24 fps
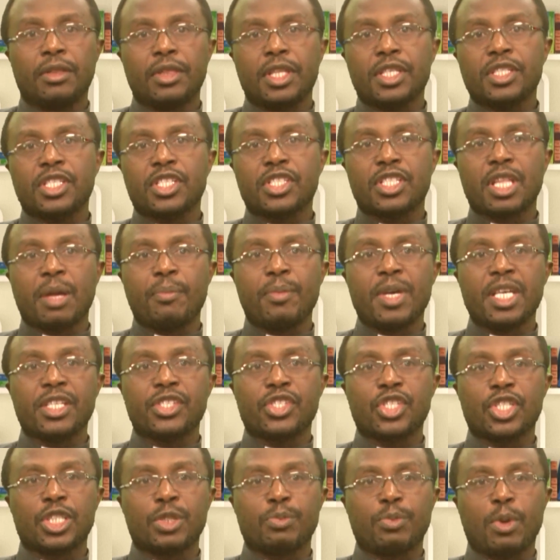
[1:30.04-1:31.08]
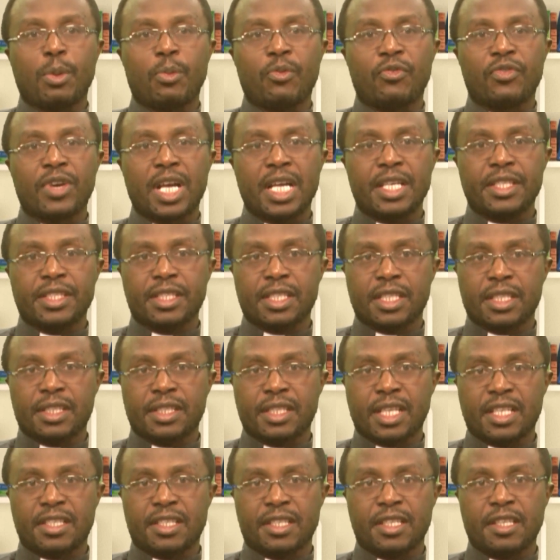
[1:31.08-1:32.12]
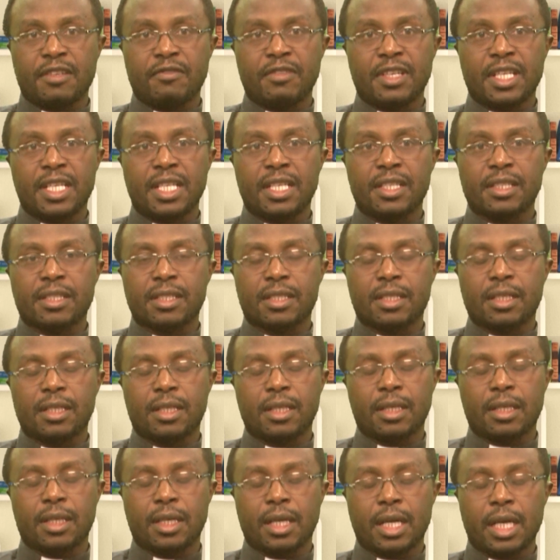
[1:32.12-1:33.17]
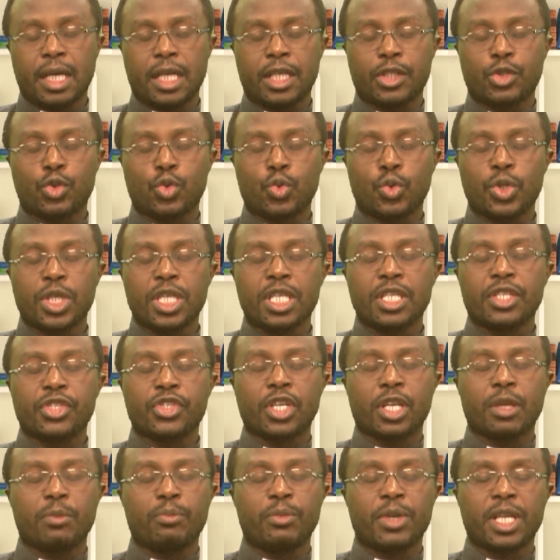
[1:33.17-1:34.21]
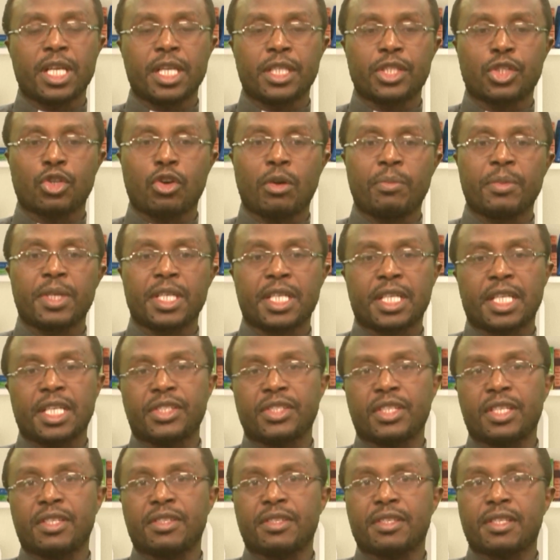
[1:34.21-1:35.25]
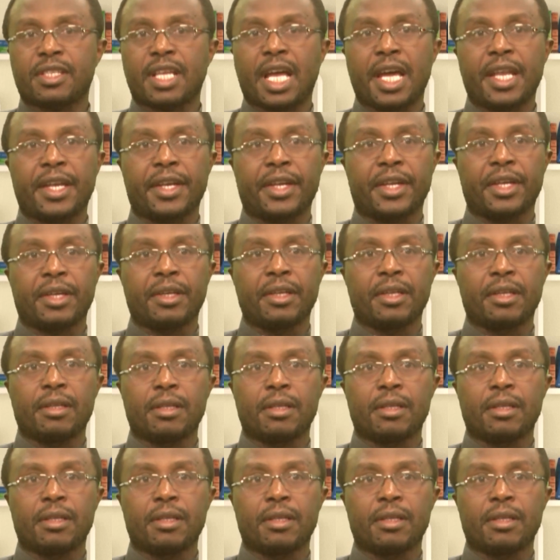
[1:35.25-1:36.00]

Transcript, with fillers: This is the message Pope Francis has given us as we celebrate Communication Sunday.